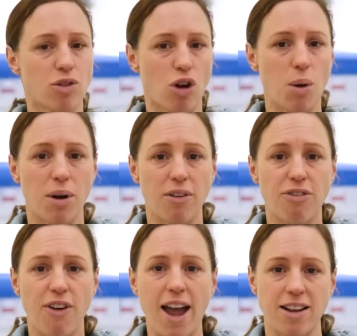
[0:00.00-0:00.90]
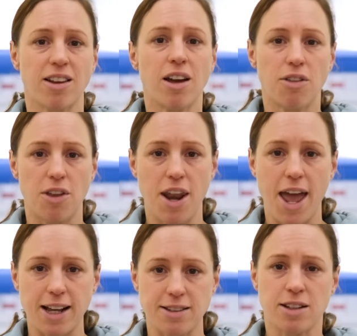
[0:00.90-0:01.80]
of the stroke will affect the
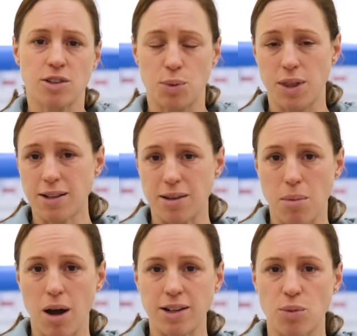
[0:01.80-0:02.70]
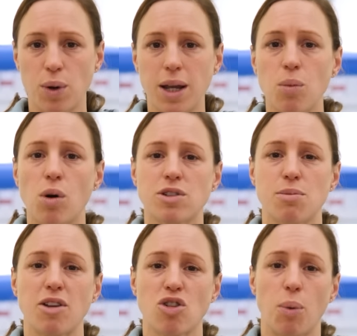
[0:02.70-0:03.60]
next. So with that in mind, we want
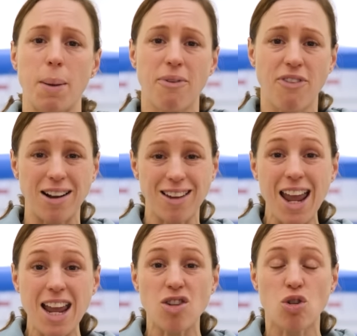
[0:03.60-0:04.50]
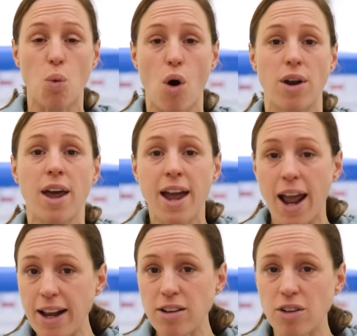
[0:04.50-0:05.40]
to make sure we perfect each one
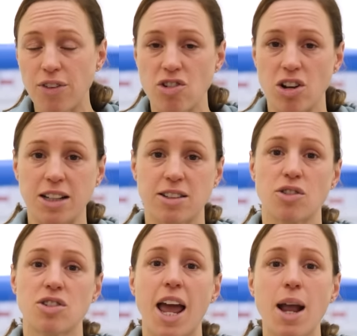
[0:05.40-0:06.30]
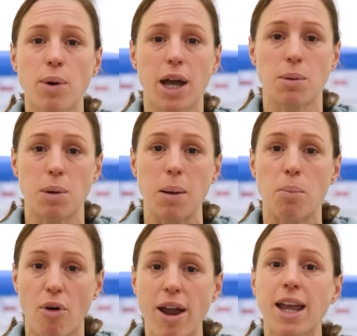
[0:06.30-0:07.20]
individually. So today, we're going to be
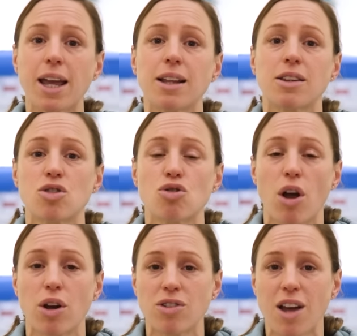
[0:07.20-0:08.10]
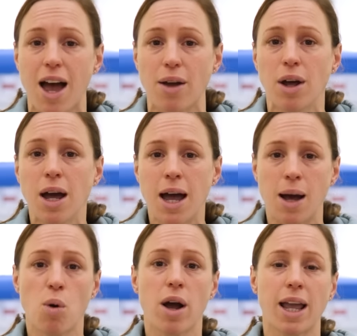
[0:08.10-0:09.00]
breaking the stroke down
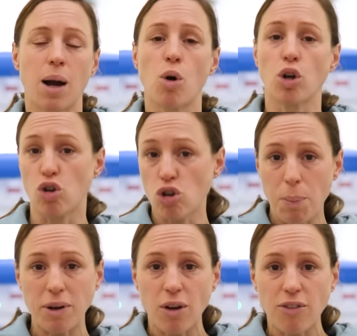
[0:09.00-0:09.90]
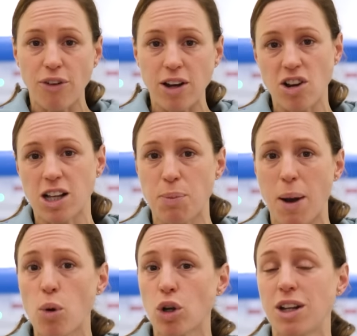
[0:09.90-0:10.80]
and working out what you should be doing for each
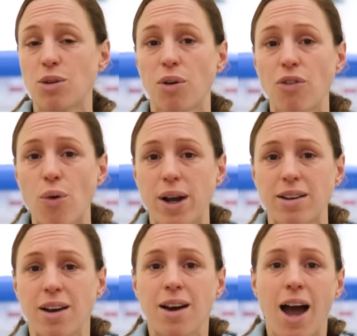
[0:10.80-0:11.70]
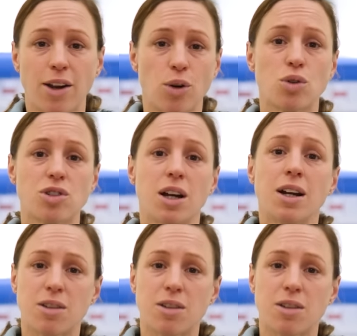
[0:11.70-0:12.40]
aspect, what you need to avoid, and in order